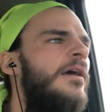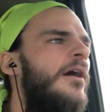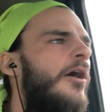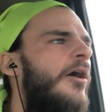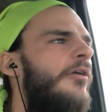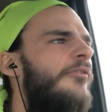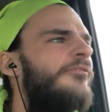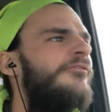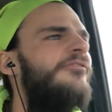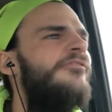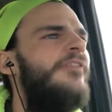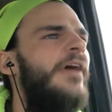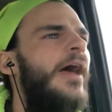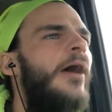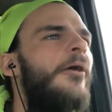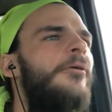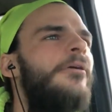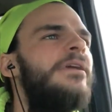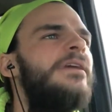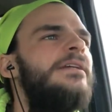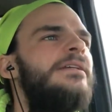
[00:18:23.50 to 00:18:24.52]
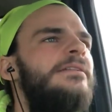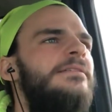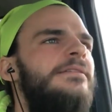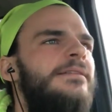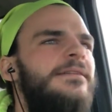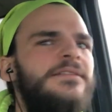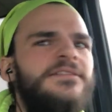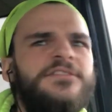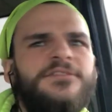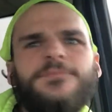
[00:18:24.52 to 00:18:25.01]
are very
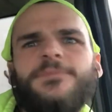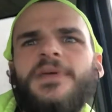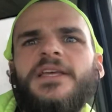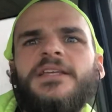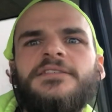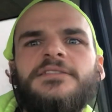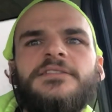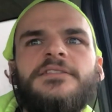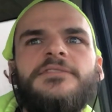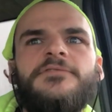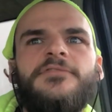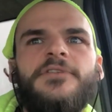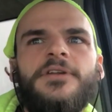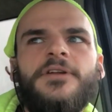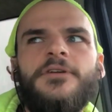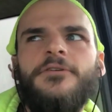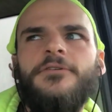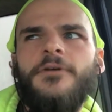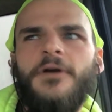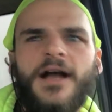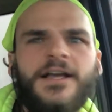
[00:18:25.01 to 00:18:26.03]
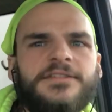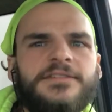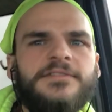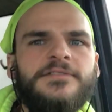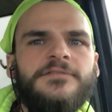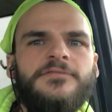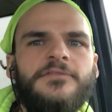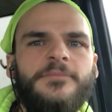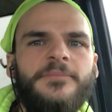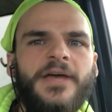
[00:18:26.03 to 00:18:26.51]
dismissive and
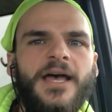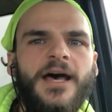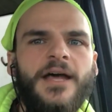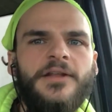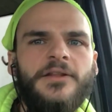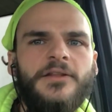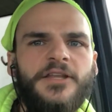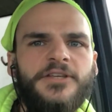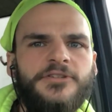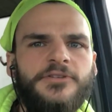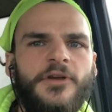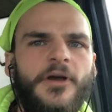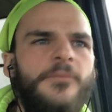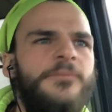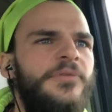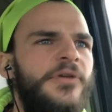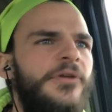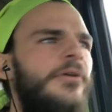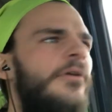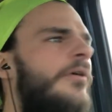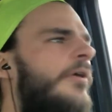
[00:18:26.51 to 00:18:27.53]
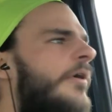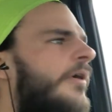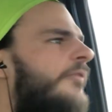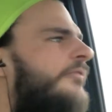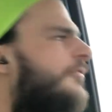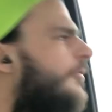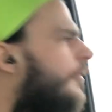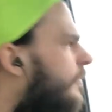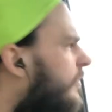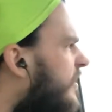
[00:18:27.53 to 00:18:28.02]
aggressive about it. Like,
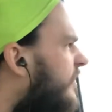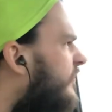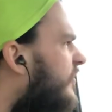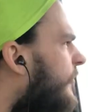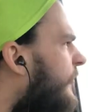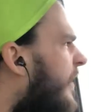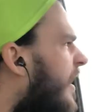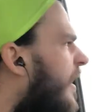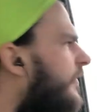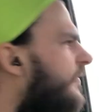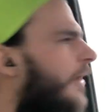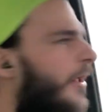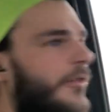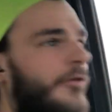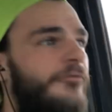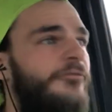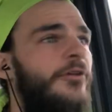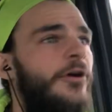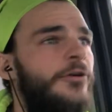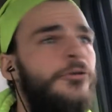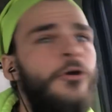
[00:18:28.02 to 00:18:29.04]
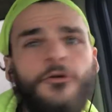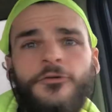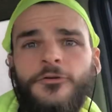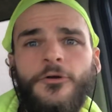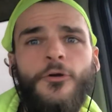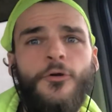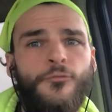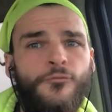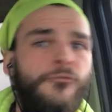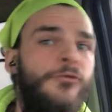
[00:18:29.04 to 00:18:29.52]
if you believe in the Mandela effect,
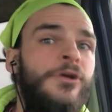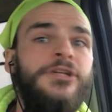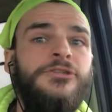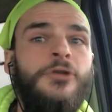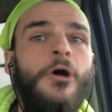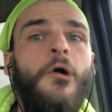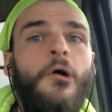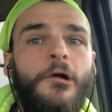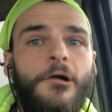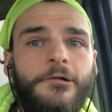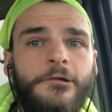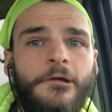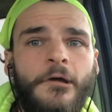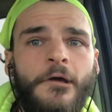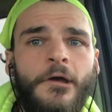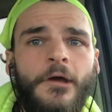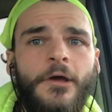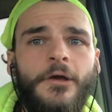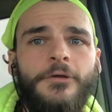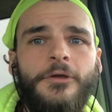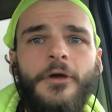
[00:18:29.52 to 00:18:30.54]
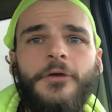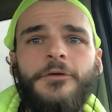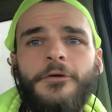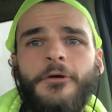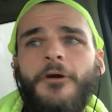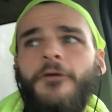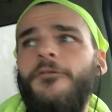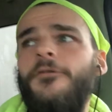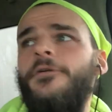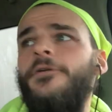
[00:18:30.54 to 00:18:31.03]
you're a retard.
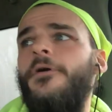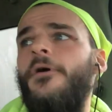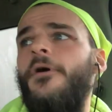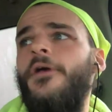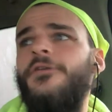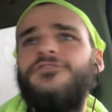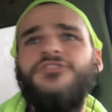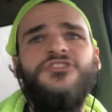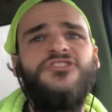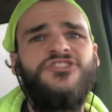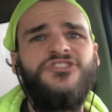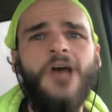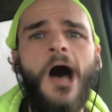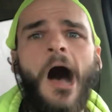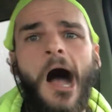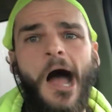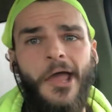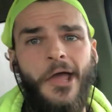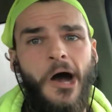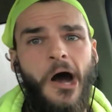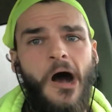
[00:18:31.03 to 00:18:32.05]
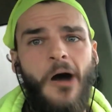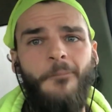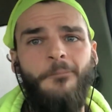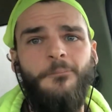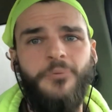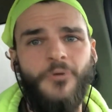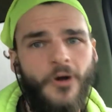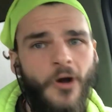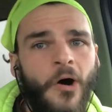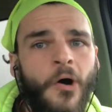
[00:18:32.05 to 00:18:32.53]
It's a psyop,
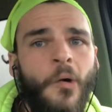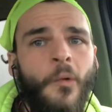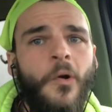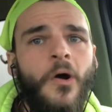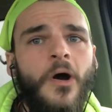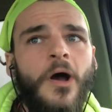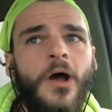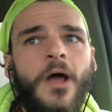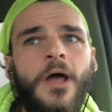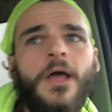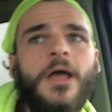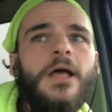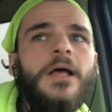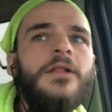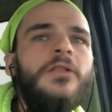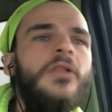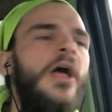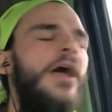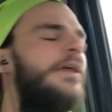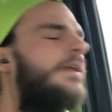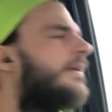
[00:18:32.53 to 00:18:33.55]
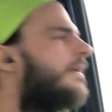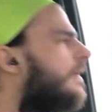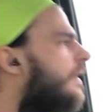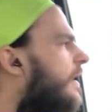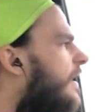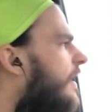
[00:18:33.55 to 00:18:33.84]
bro. Like,